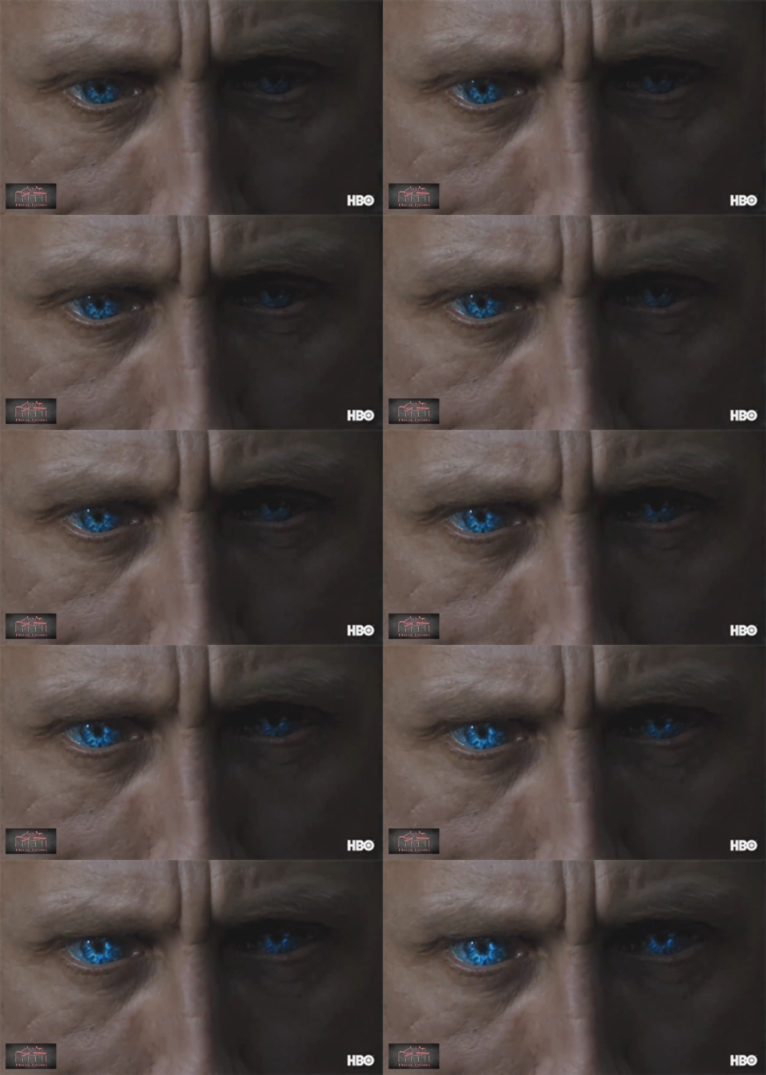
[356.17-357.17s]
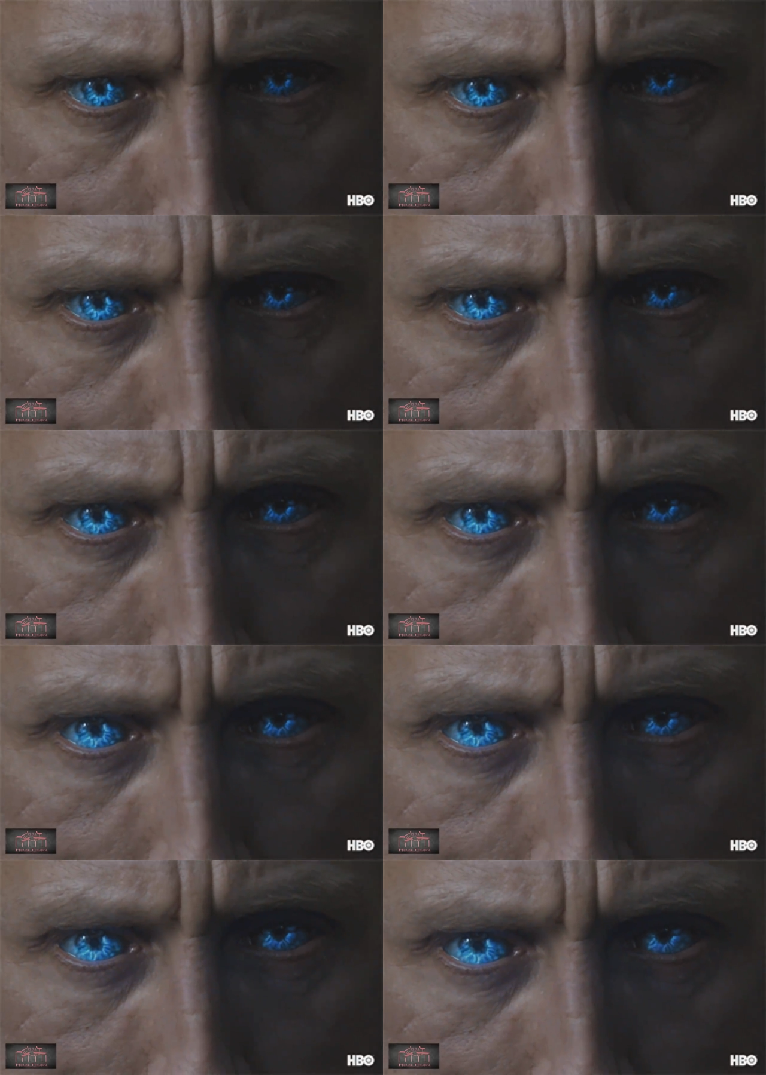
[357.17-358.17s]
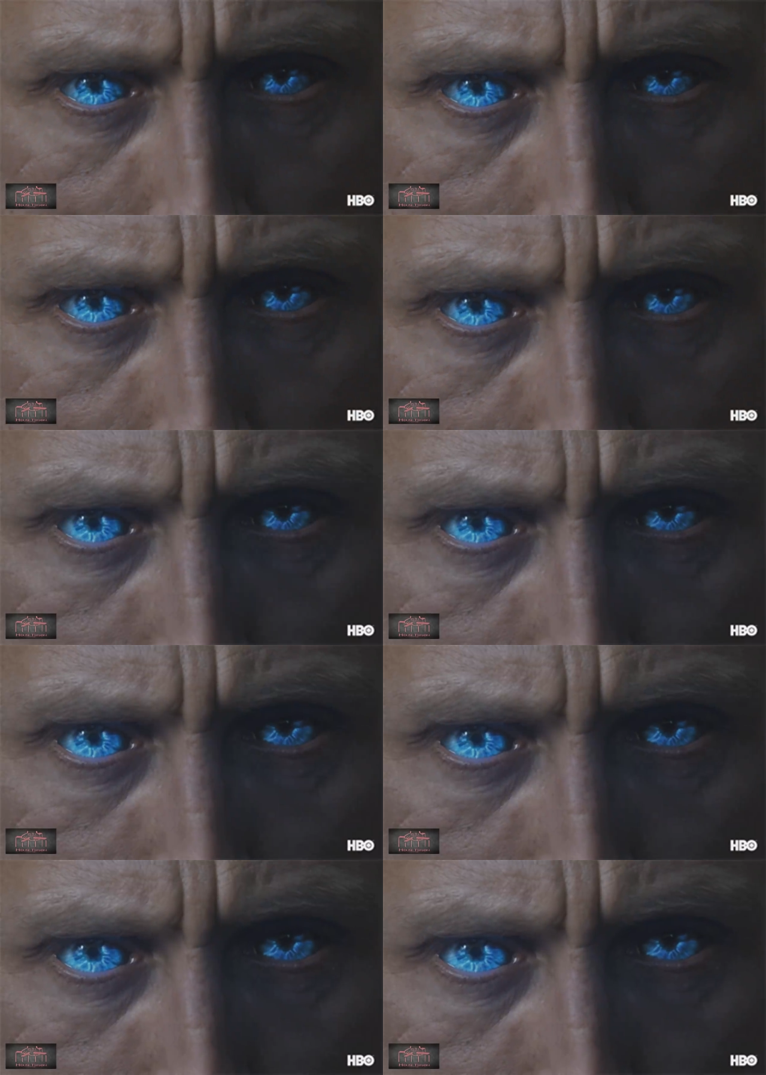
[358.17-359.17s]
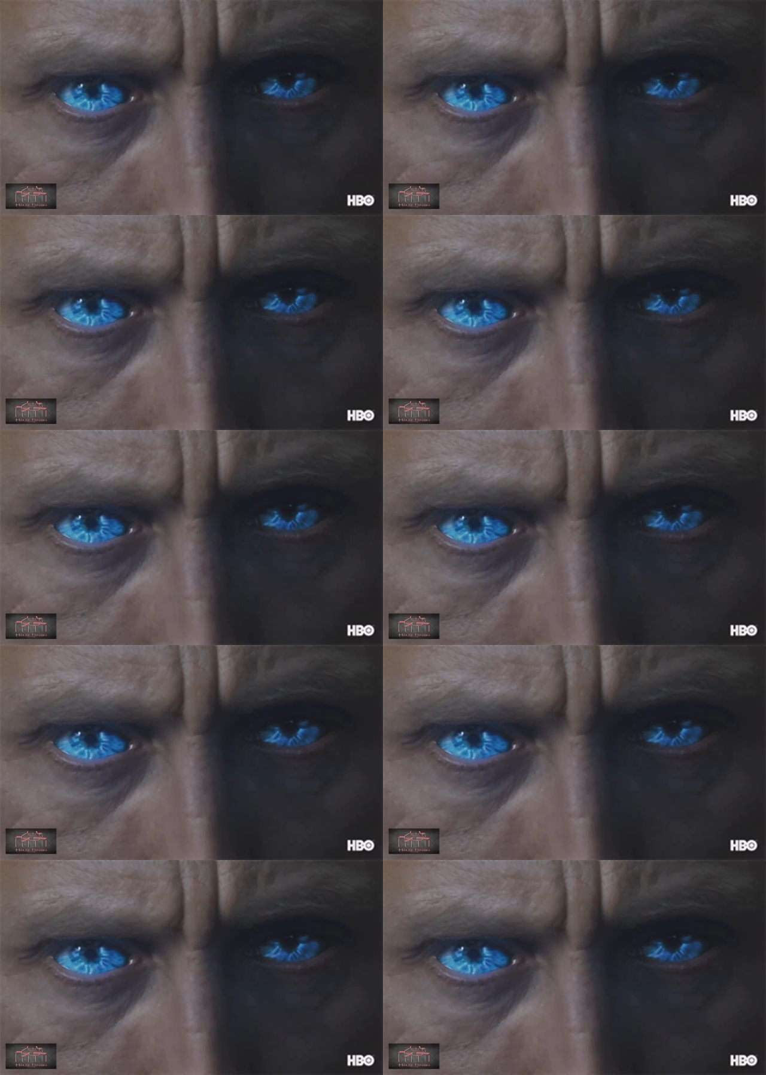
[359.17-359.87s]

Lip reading: (no speaker visible)